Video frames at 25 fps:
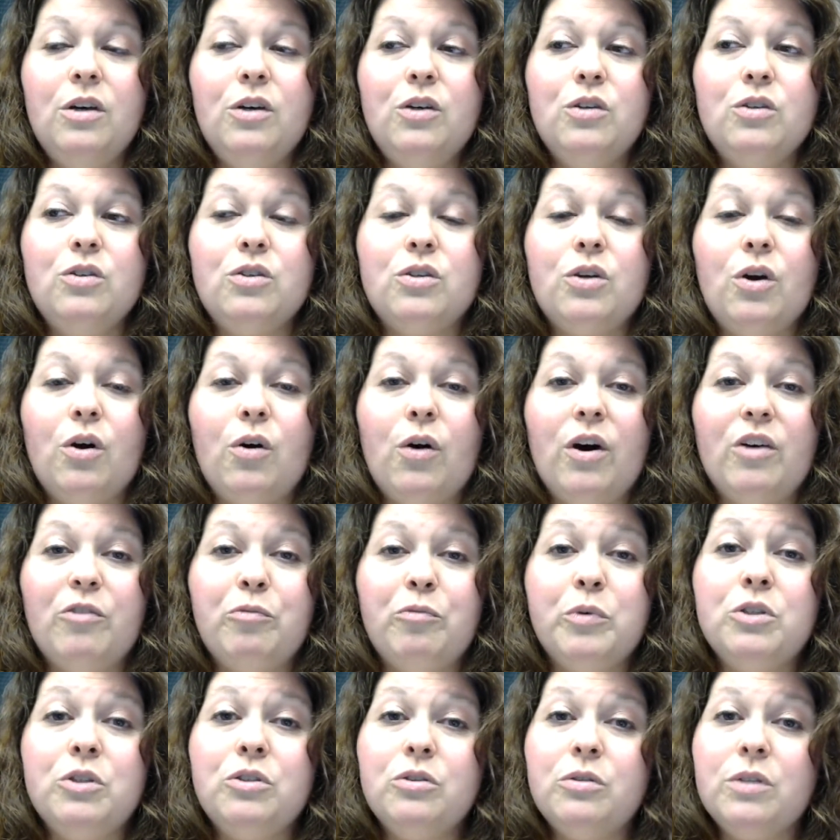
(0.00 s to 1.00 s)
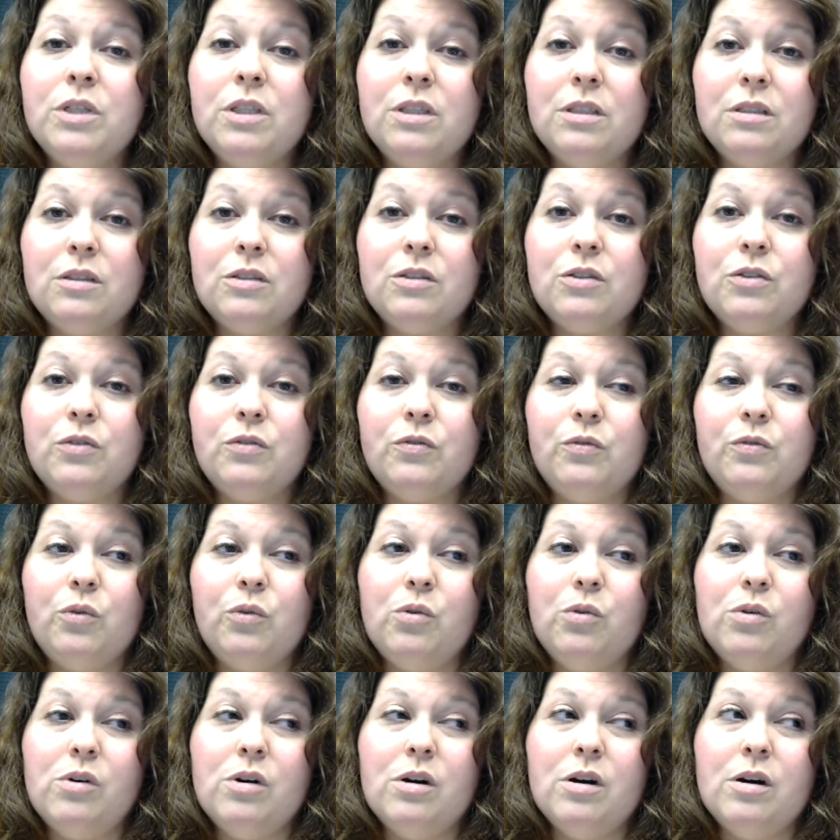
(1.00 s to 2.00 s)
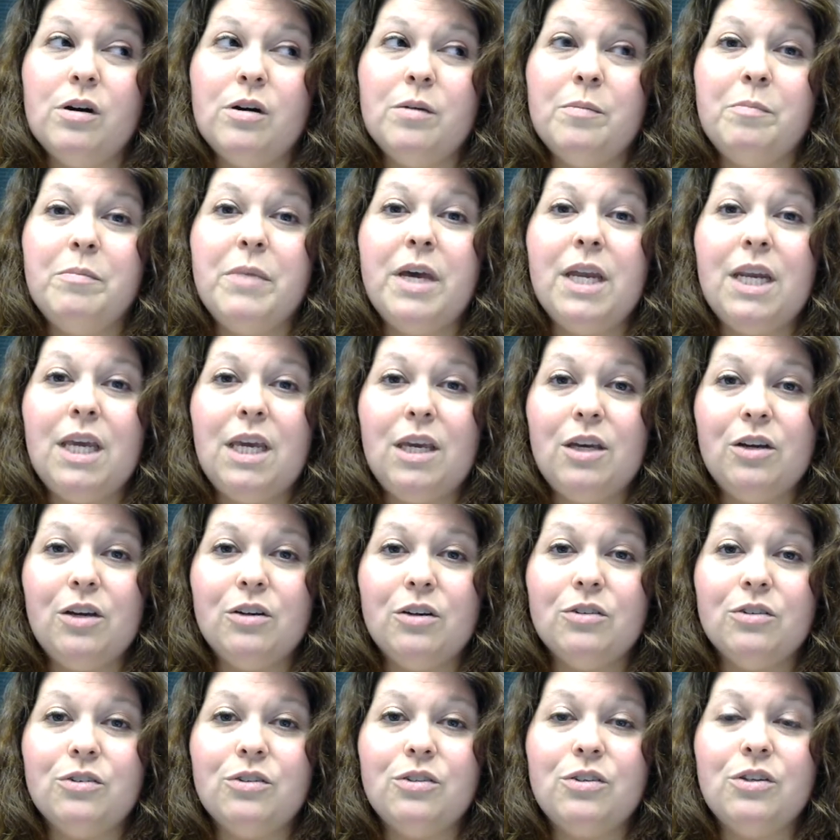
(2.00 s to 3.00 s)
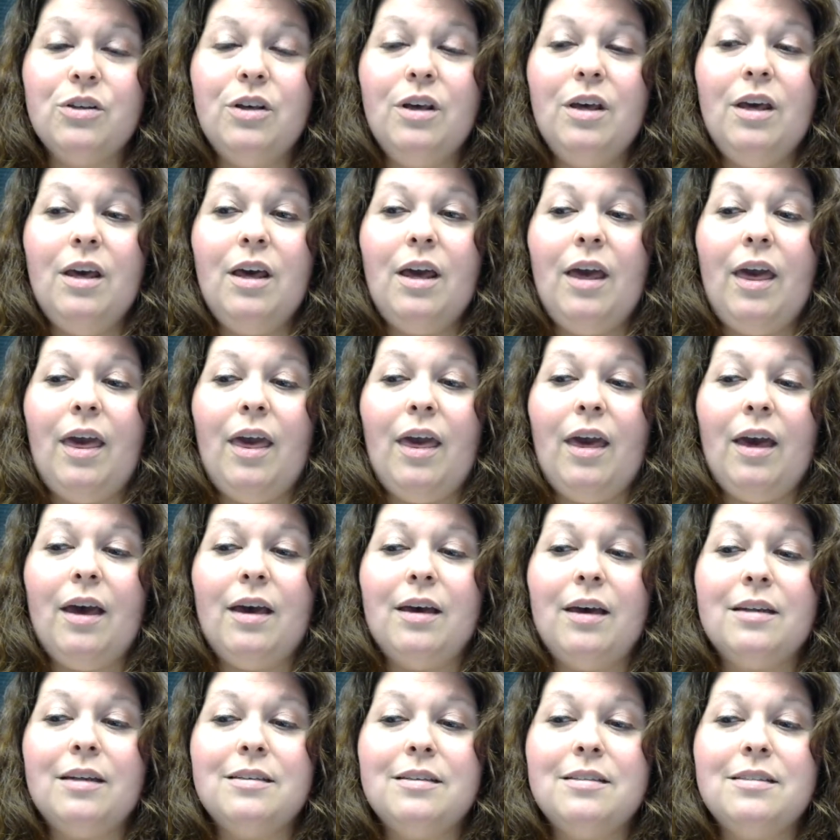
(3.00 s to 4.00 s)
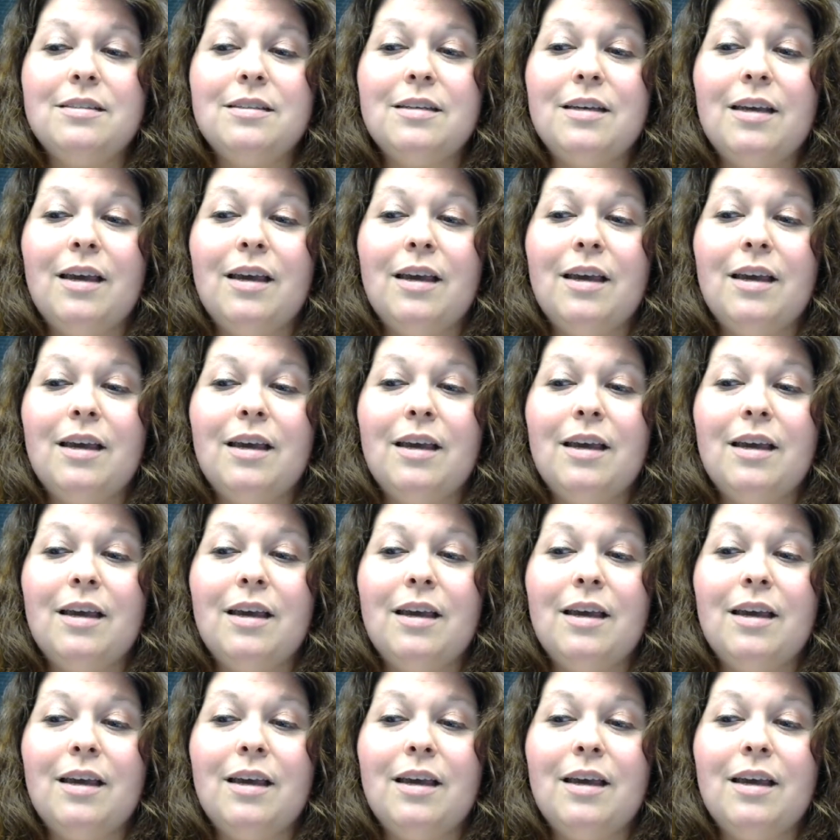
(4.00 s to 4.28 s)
So I've been doing this for many years, and